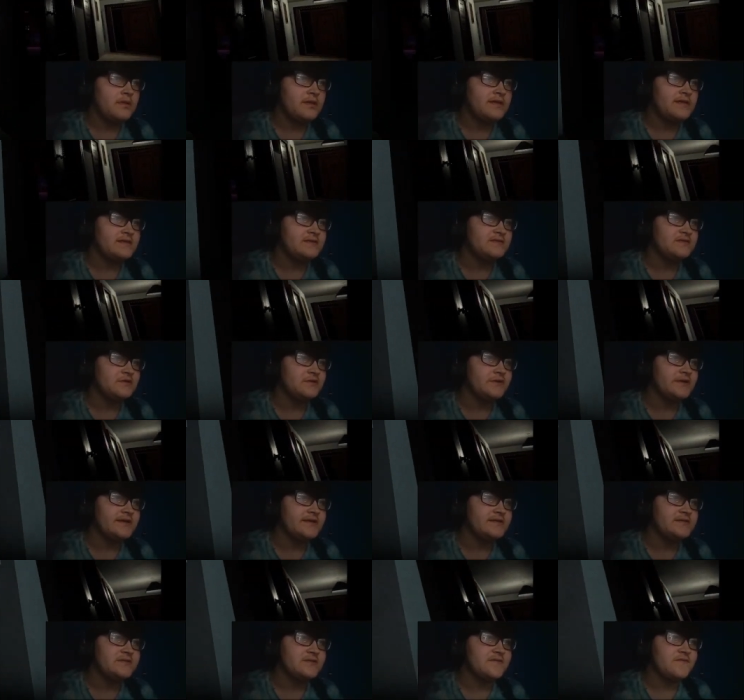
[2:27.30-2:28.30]
And don't
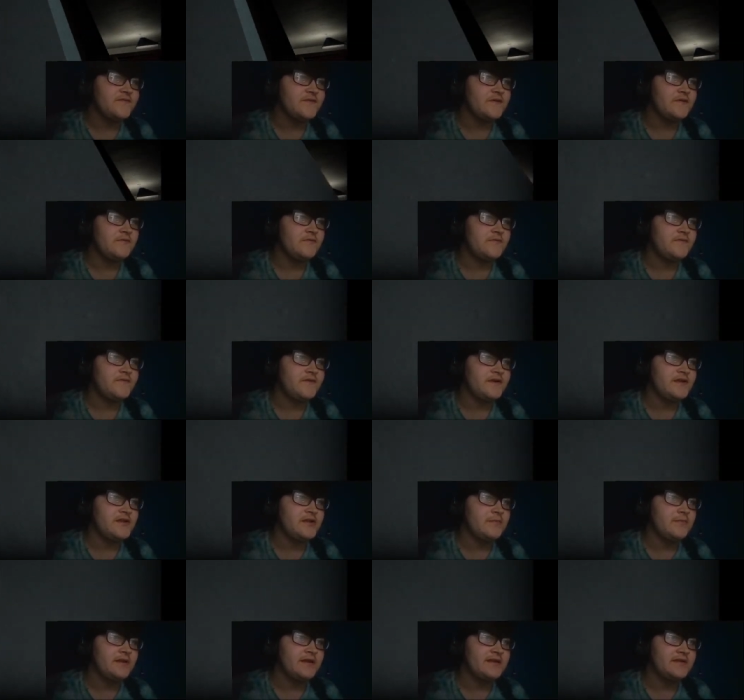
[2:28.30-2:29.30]
answer the phone? Well, fuck you,
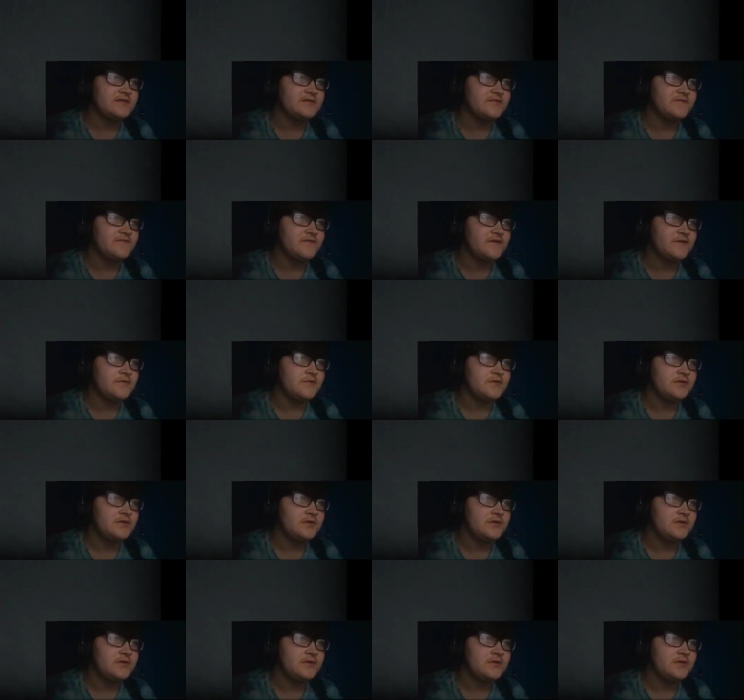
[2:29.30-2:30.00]
I'm gonna answer the phone.